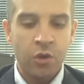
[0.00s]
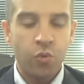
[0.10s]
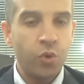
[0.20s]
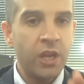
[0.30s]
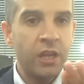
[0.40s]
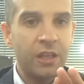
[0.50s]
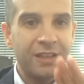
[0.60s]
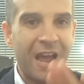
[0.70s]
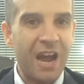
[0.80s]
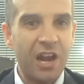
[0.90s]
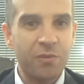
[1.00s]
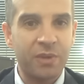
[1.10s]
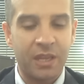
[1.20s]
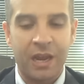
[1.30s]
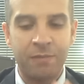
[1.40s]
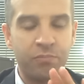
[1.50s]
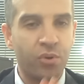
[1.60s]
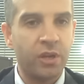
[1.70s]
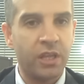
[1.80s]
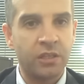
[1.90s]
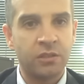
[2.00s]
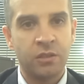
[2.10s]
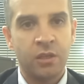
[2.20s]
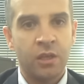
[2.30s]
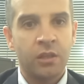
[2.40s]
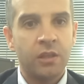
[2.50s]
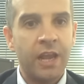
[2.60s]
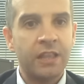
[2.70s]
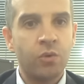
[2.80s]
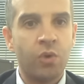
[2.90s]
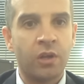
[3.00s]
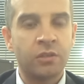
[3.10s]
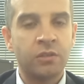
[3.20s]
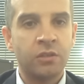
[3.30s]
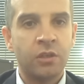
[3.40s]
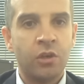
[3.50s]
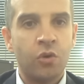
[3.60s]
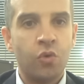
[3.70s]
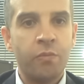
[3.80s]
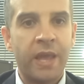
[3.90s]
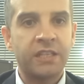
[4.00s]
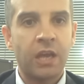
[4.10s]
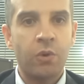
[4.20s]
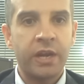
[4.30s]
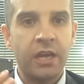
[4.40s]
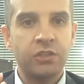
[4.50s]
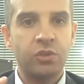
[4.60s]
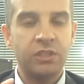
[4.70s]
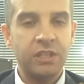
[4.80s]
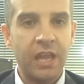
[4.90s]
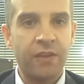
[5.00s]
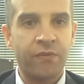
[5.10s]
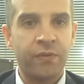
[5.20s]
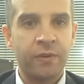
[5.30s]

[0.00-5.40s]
We, the army and police, they are the ones who makes our country safe